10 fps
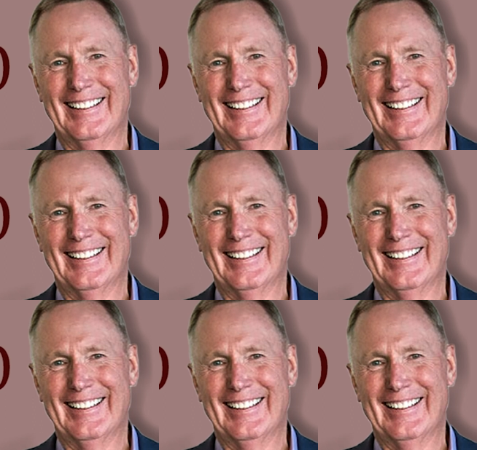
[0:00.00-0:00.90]

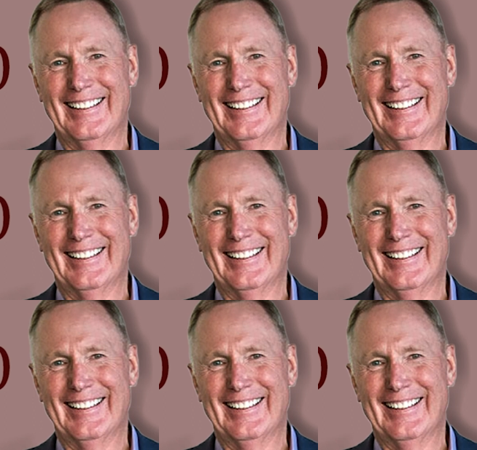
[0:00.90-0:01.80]

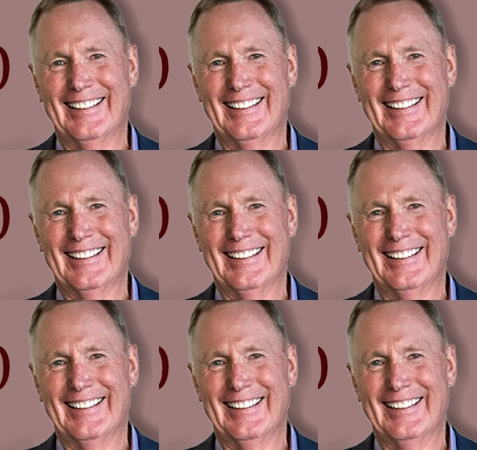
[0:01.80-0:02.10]
Nobody speaks.